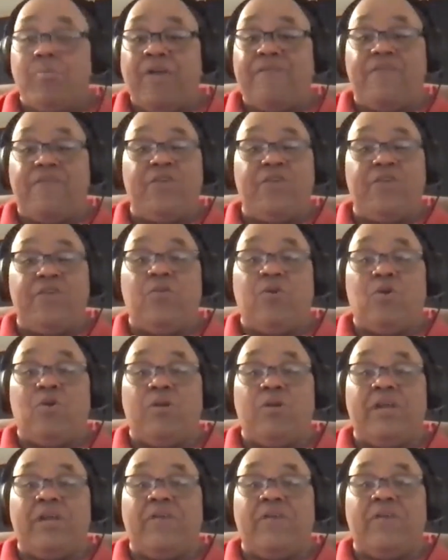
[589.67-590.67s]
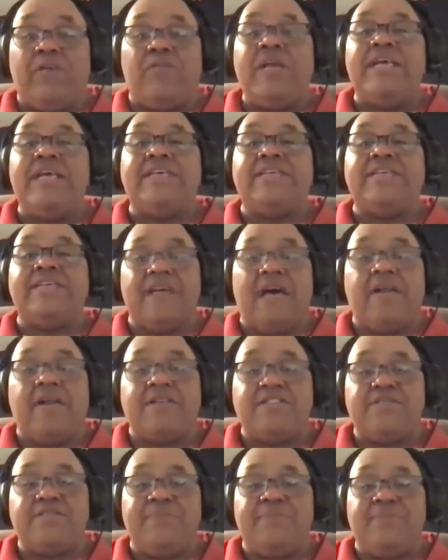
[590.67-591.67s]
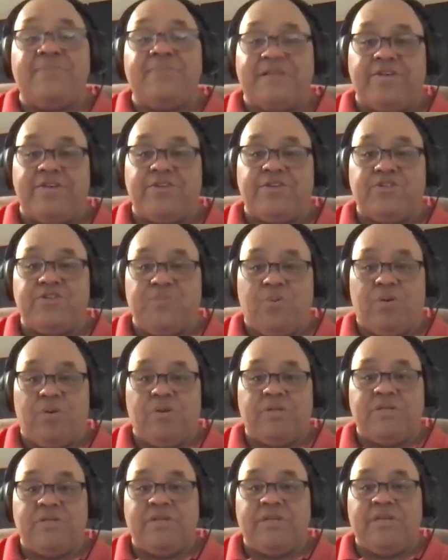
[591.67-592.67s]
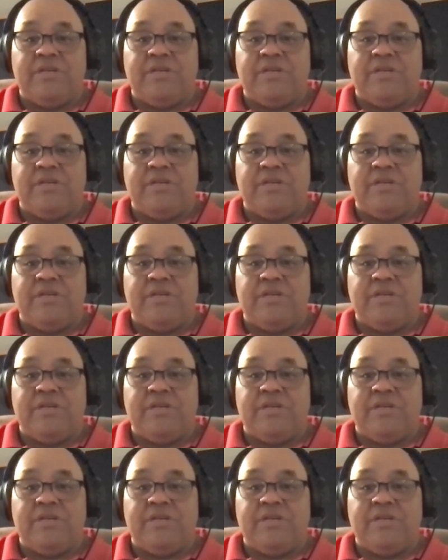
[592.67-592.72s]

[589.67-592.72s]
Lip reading: Broadview, or whatever, is not a spectator sport.